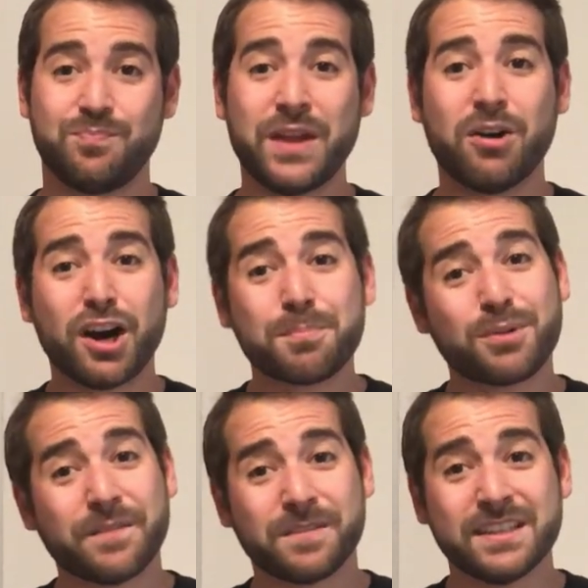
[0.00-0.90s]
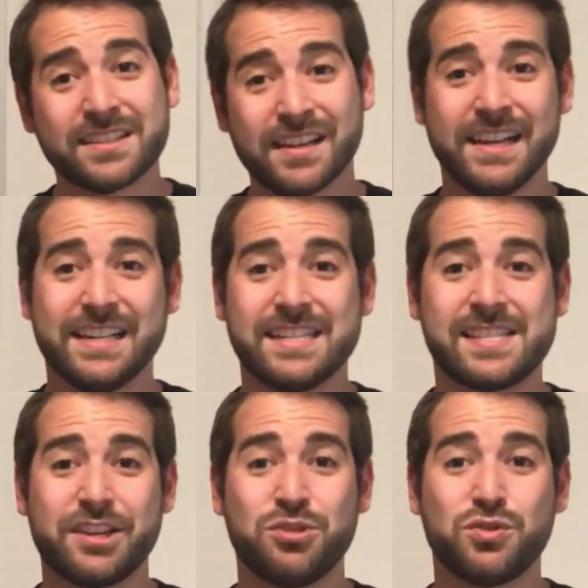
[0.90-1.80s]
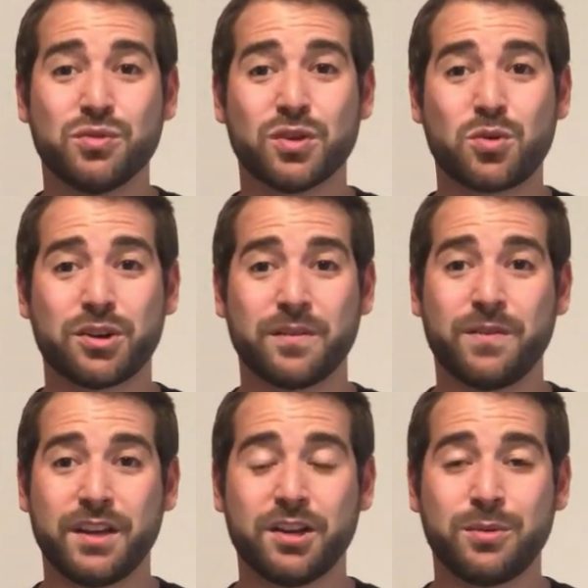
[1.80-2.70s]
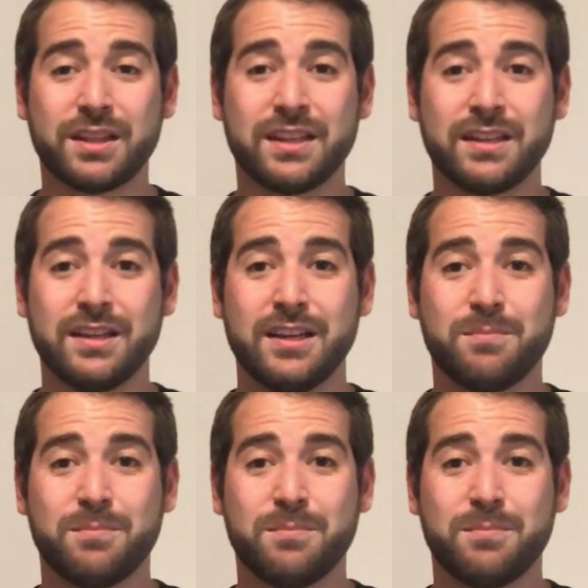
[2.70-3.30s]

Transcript: Now, our preference is that you do record a video with it